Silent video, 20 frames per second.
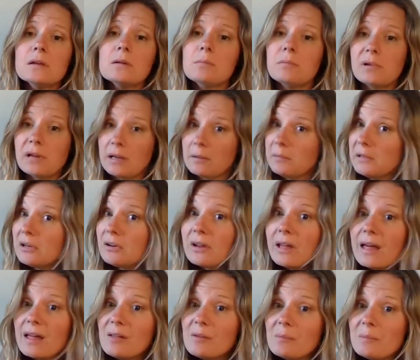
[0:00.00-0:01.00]
But I'm here to
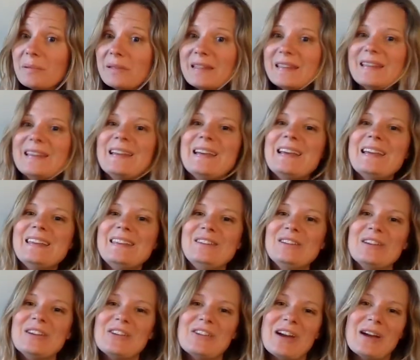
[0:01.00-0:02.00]
help.
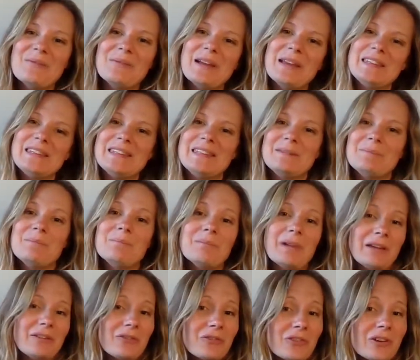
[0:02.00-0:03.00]
You can grab my,
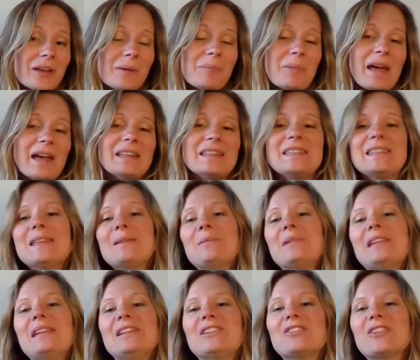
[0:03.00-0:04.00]
my free pet
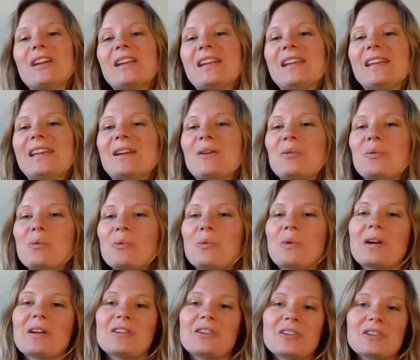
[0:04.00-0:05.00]
CBD training
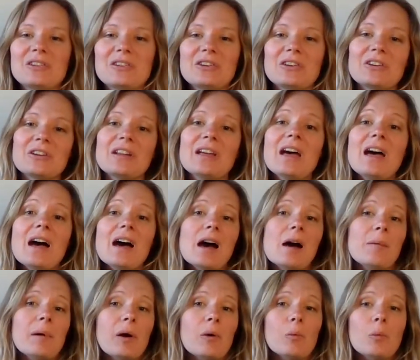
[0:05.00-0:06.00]
where you'll learn
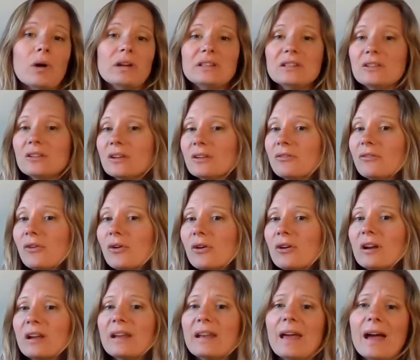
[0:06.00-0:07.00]
about what to look for
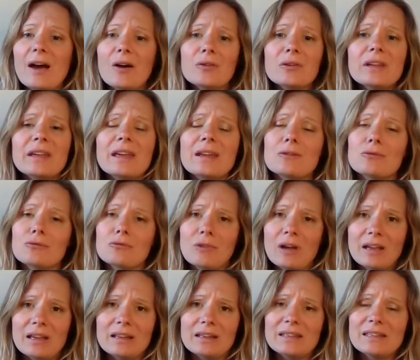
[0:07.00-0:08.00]
and how to get it
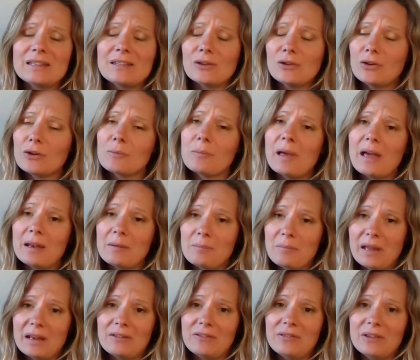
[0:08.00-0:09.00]
right so your pet
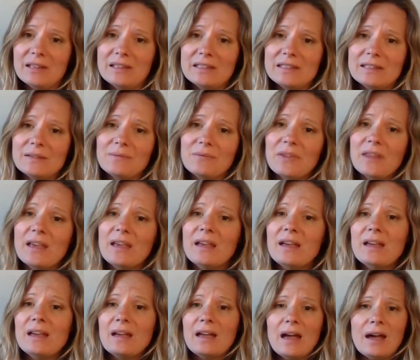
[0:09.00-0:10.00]
benefits.
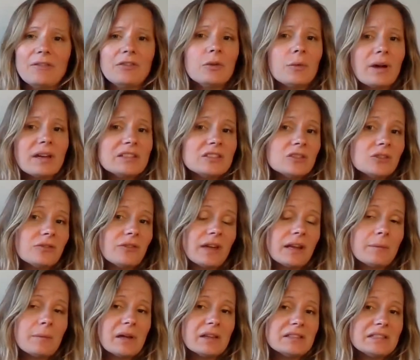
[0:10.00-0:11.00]
Have you asked your vet
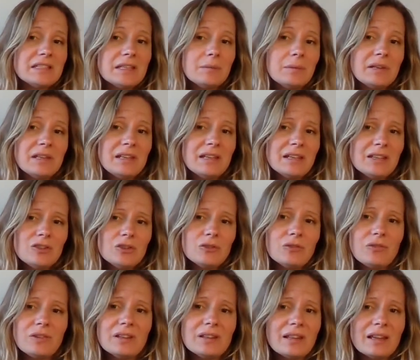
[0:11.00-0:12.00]
about CBD and you
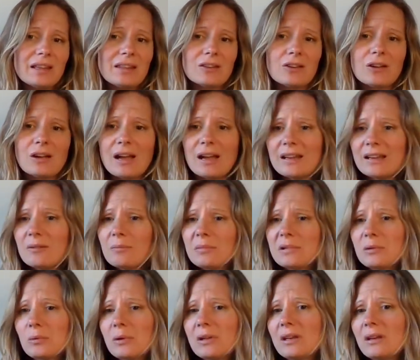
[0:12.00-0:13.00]
feel like they're kind of
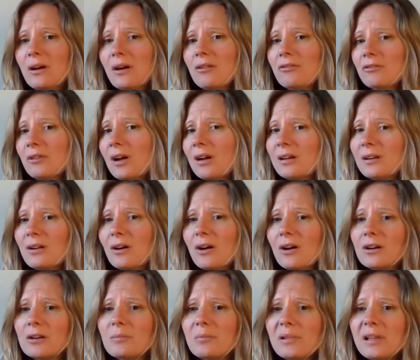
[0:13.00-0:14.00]
between a rock and a
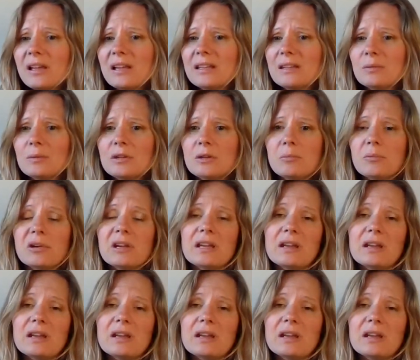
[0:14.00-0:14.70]
hard place when you bring